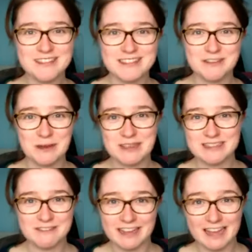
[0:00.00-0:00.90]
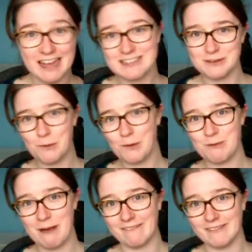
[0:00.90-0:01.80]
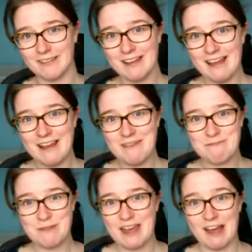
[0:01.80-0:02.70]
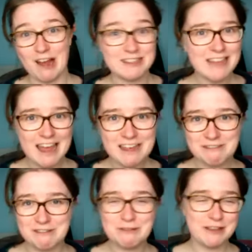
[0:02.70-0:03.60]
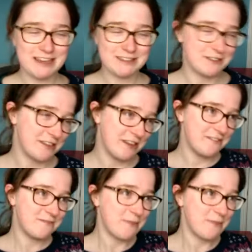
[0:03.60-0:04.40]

zero waste living isn't all about being unsafe and all of that sort of stuff.